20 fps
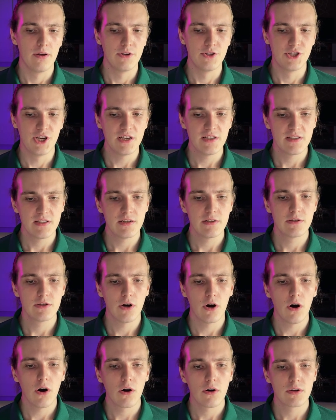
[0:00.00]
Jesse
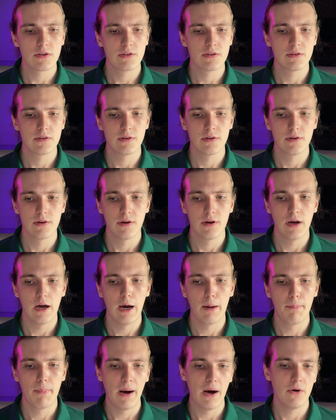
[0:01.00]
talks
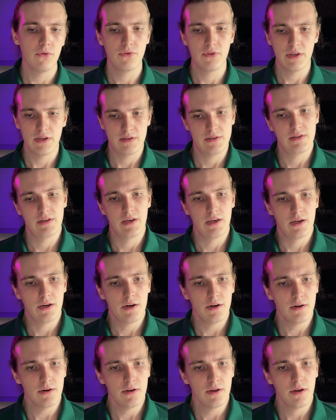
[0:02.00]
about this
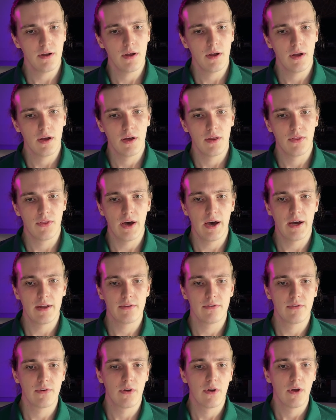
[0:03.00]
here,
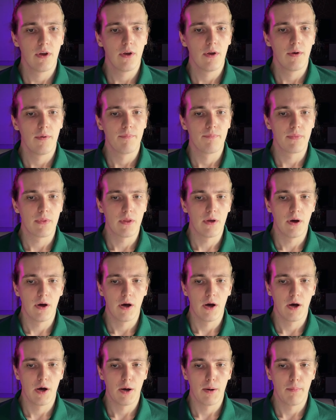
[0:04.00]
that
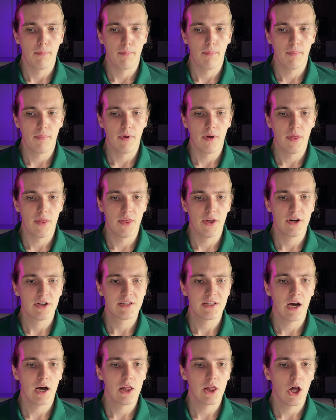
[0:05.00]

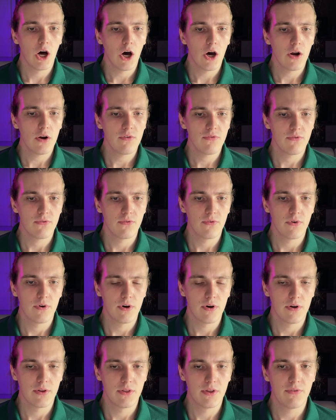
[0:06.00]
there's a lot of
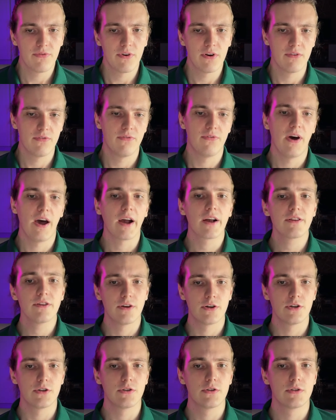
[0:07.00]
different
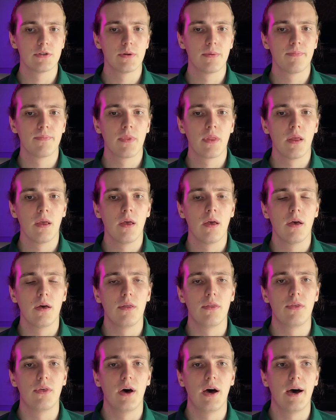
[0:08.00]
factors
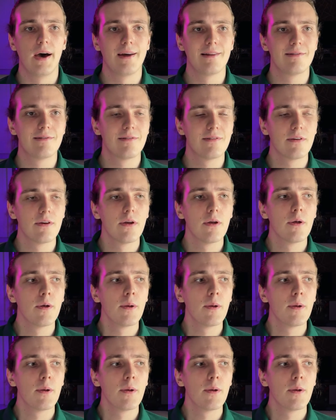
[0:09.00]
that